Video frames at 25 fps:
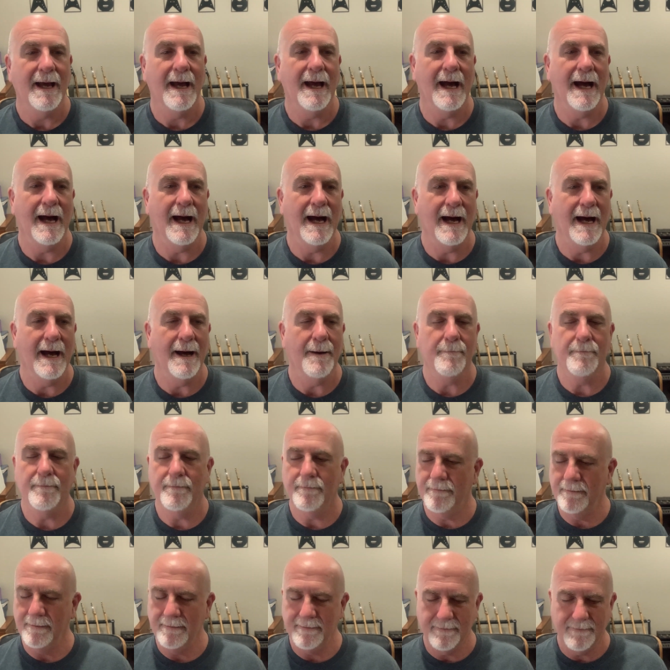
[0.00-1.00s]

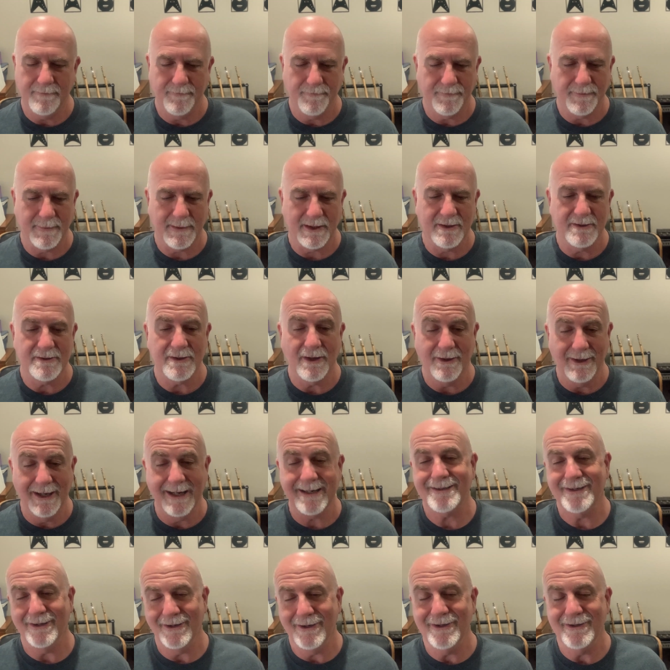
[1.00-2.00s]
because I
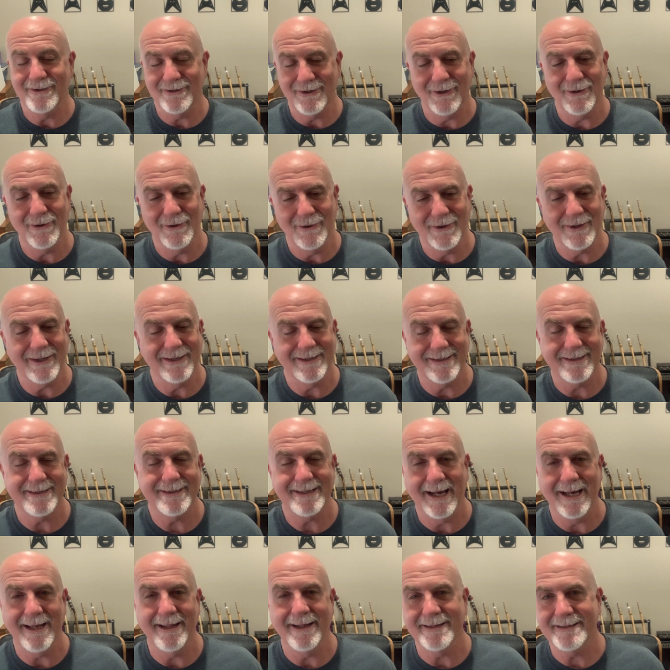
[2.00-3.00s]
actually heard John August
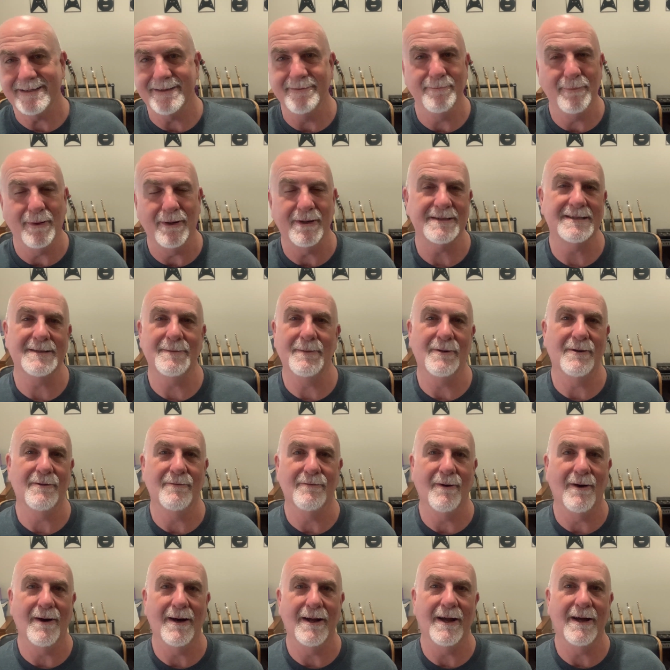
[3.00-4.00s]
say it's impossible to
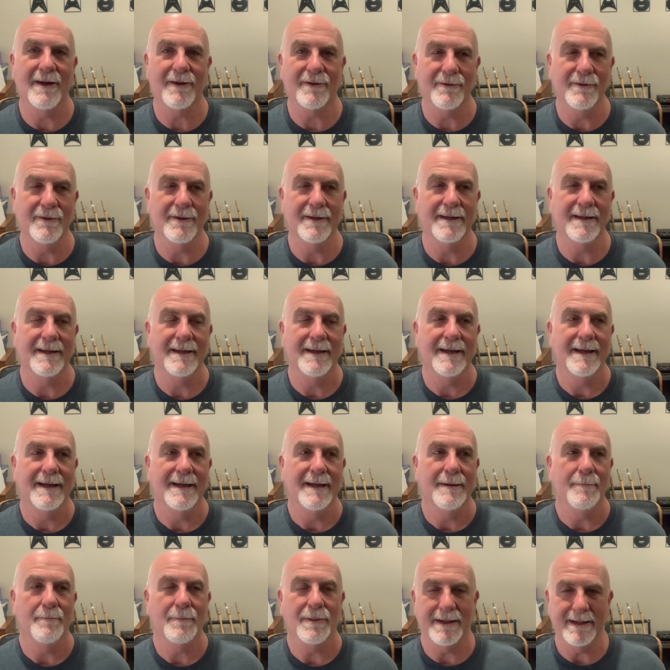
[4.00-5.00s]
write a good
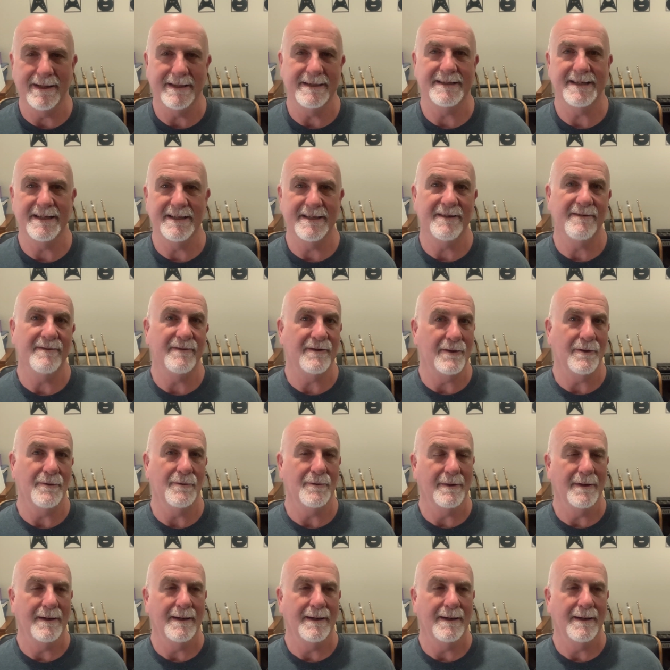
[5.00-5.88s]
police interview